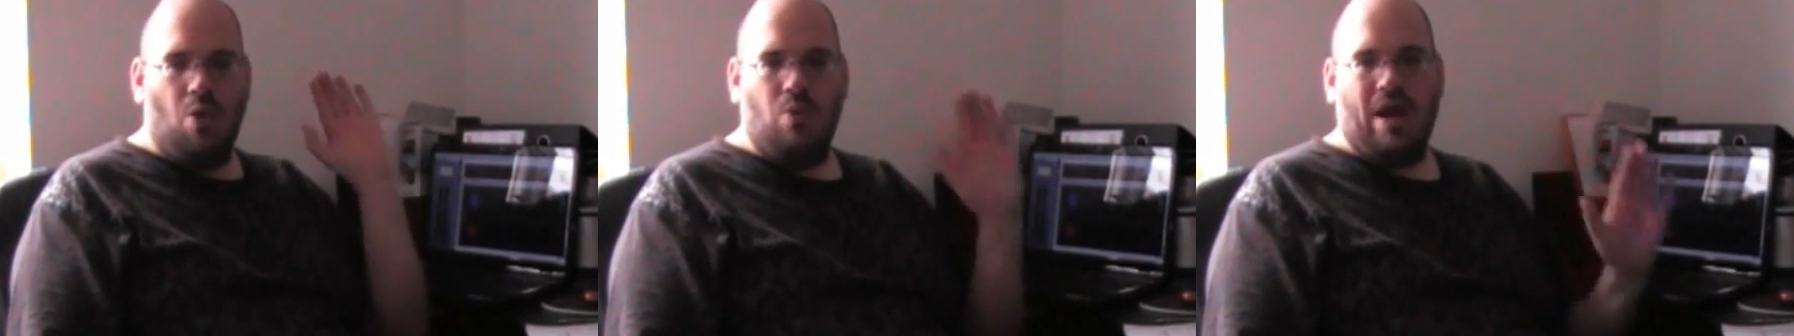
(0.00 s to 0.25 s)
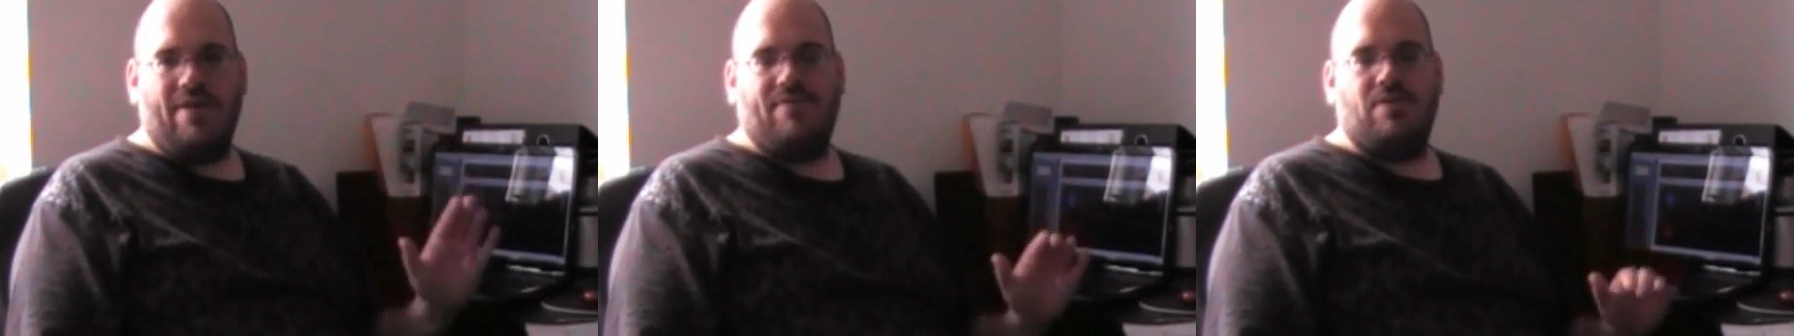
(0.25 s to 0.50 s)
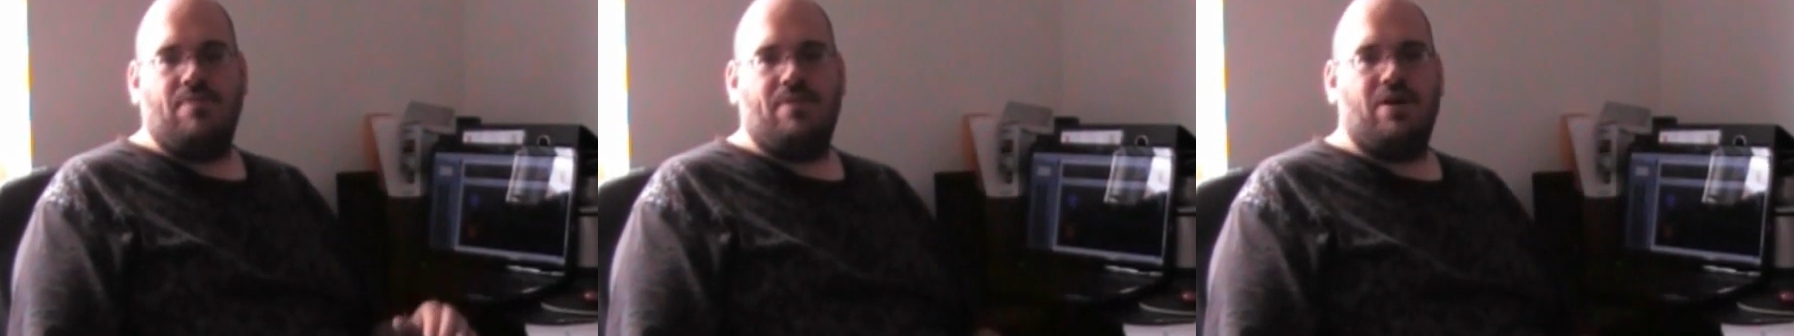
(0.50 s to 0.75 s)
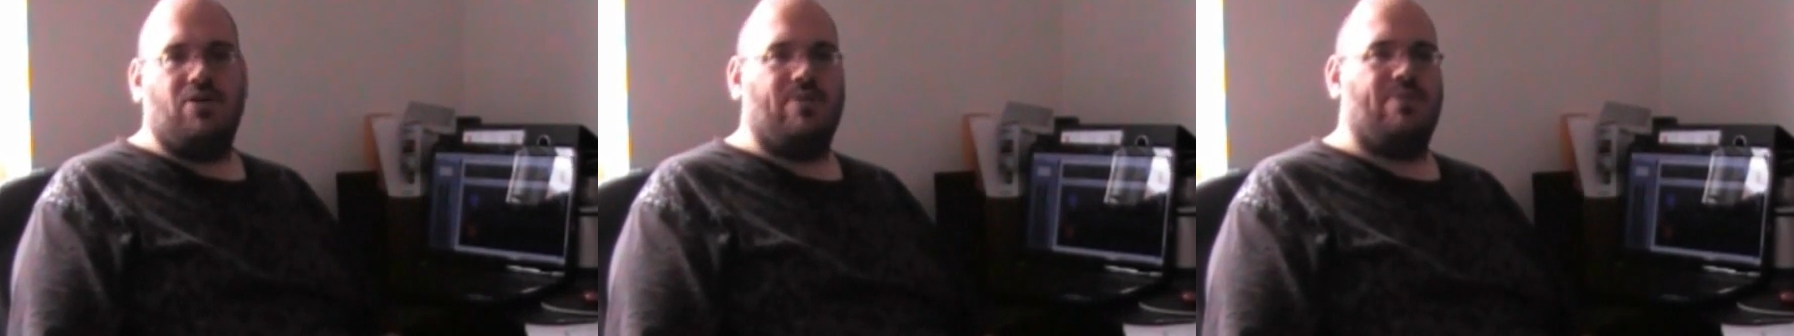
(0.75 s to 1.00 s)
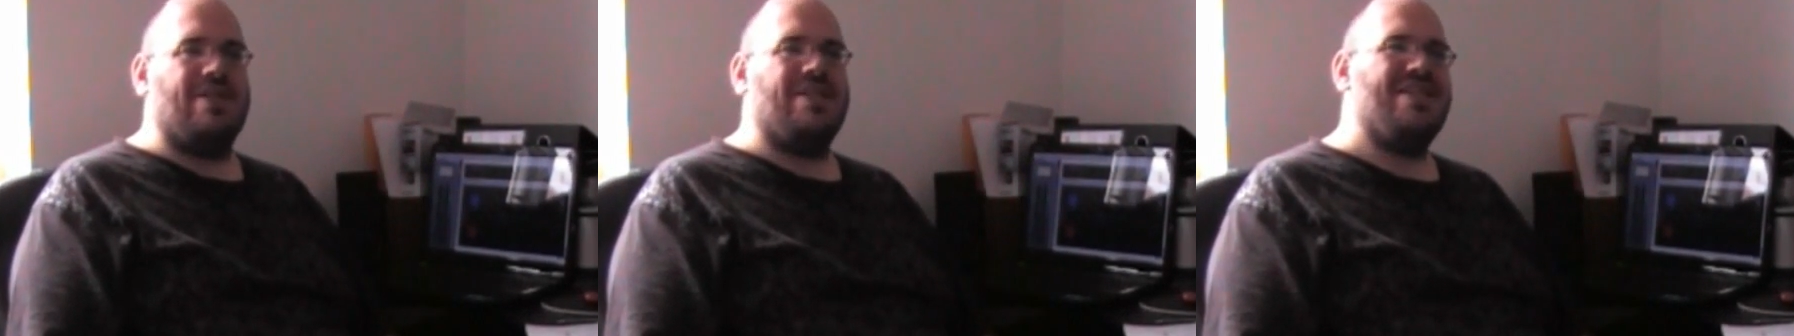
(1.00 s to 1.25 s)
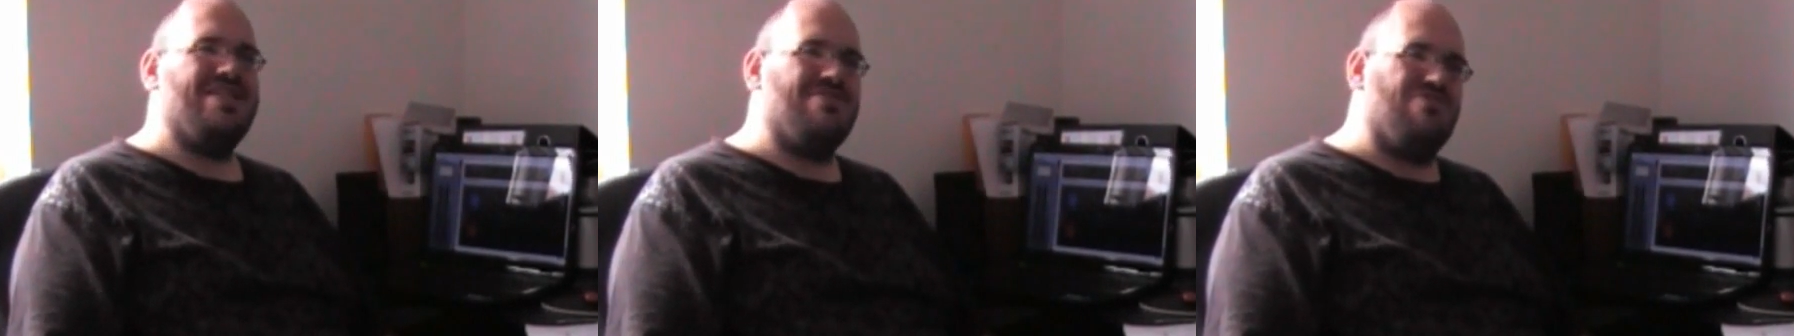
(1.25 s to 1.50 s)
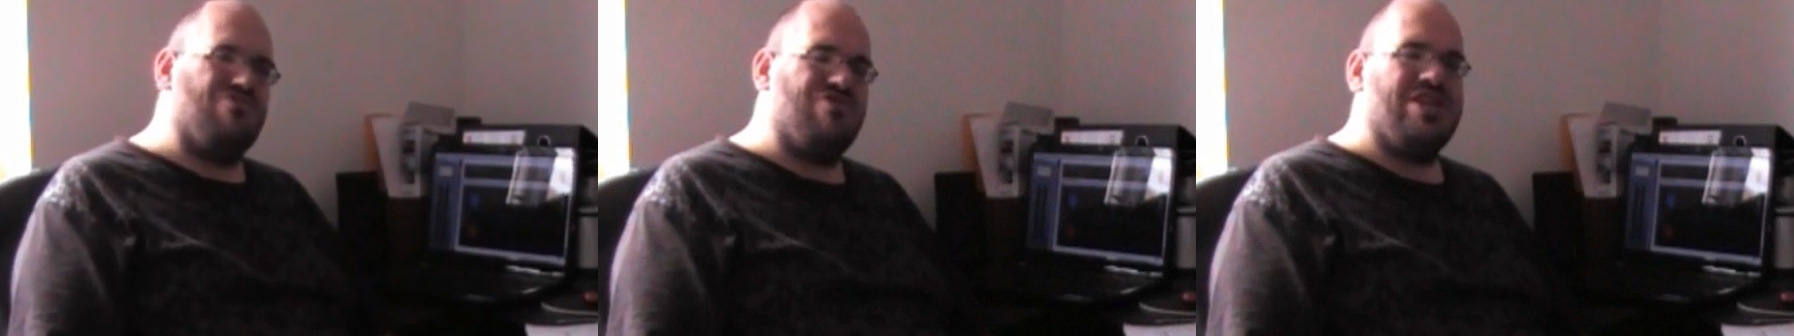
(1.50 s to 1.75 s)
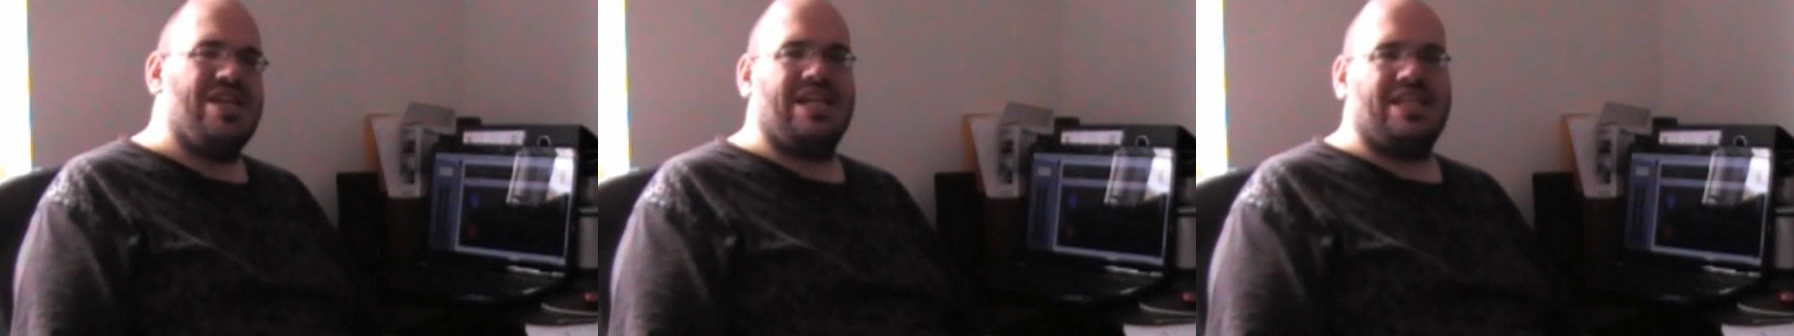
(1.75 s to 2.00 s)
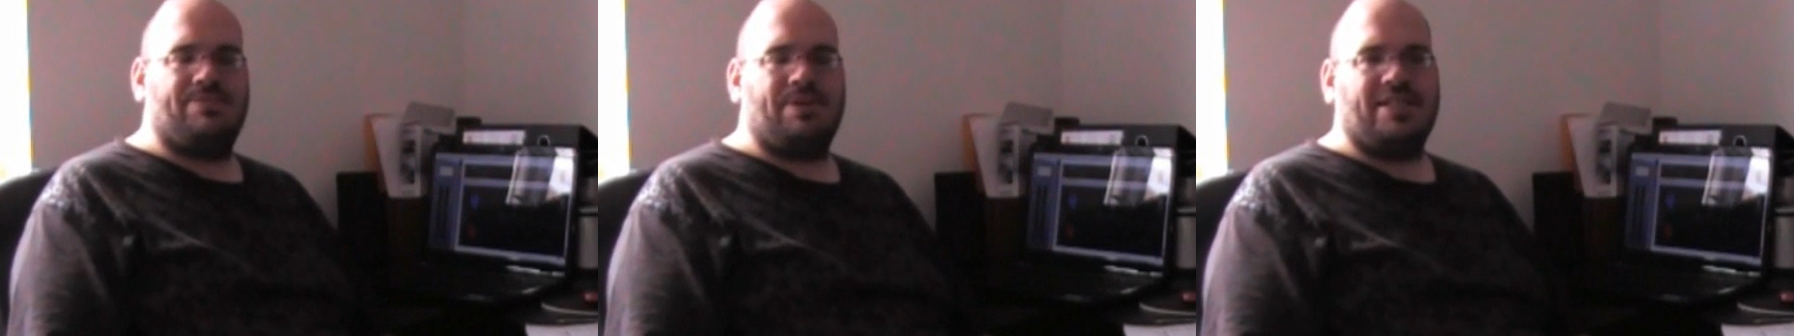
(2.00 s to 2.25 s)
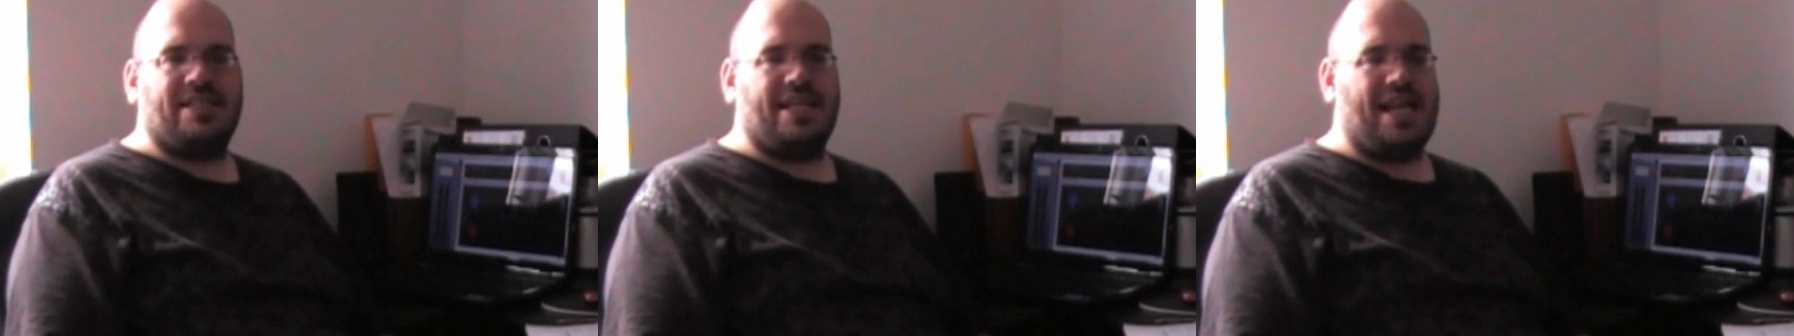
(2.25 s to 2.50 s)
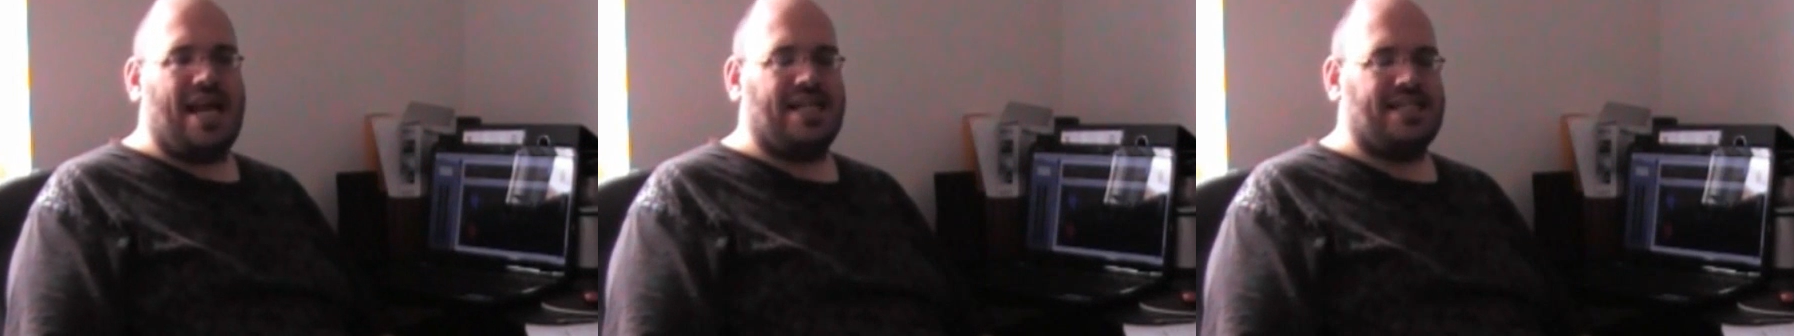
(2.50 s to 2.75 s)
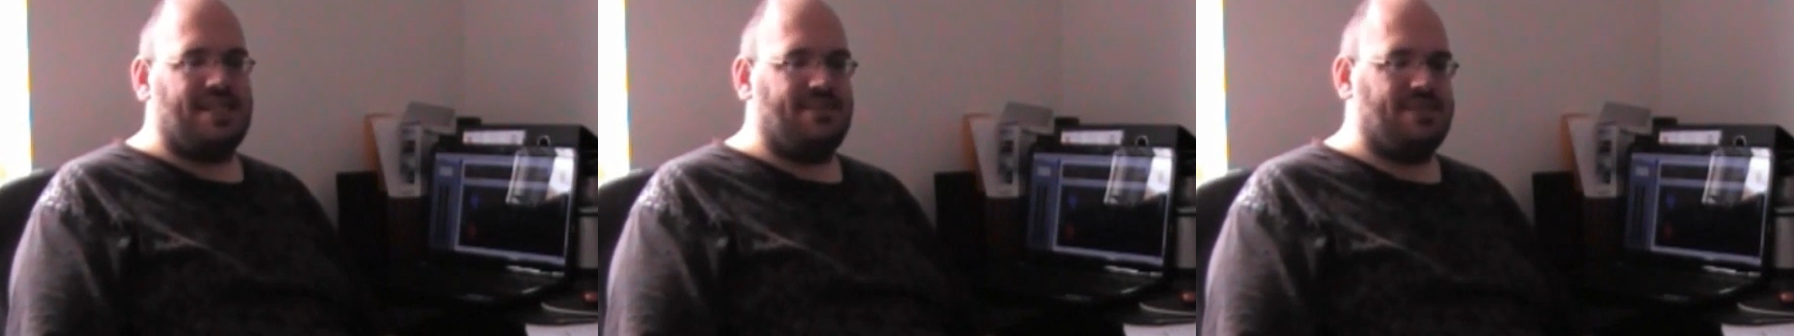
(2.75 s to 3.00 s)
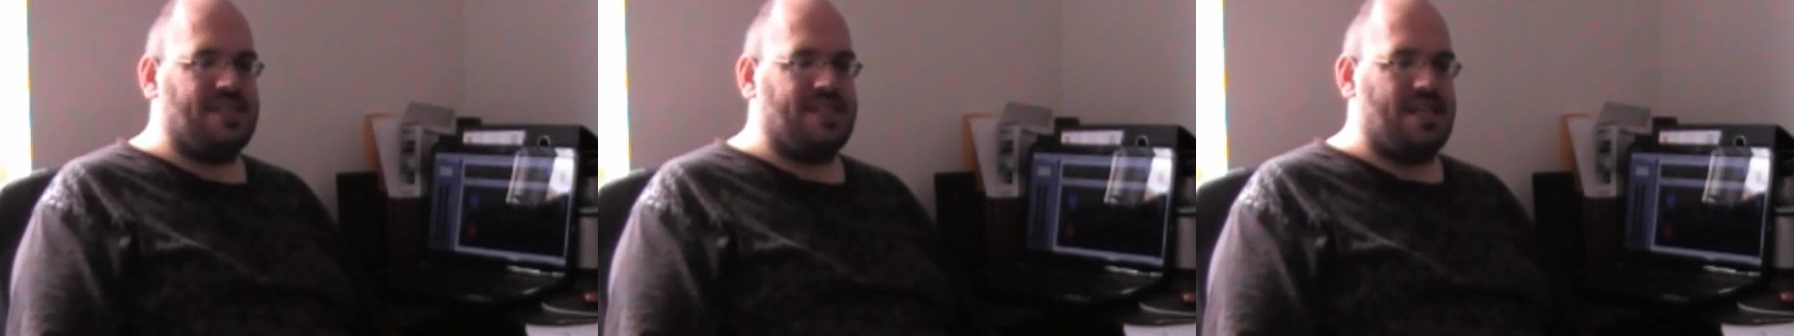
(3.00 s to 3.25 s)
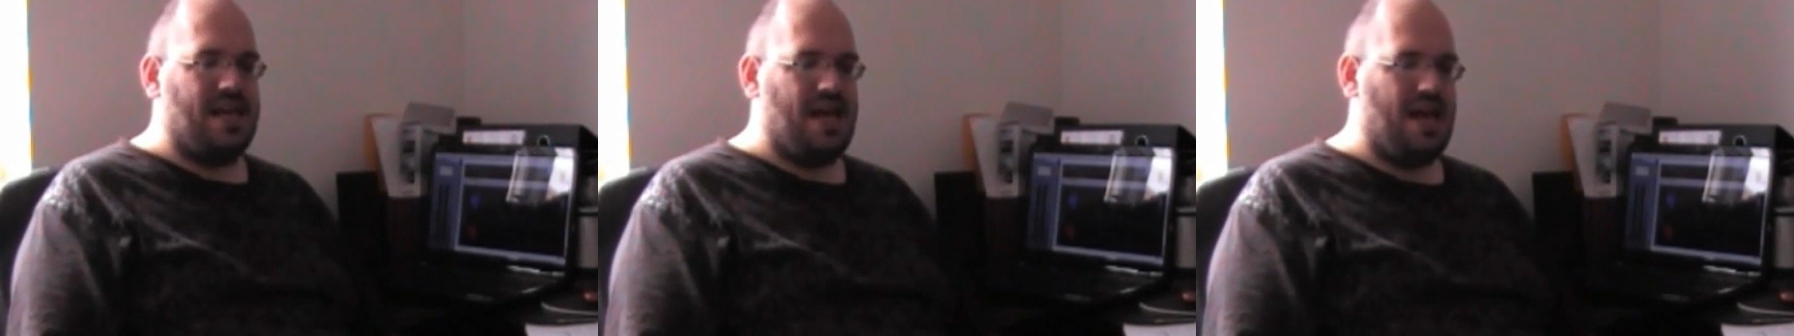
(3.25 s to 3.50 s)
away from the building, we didn't really expect any activity.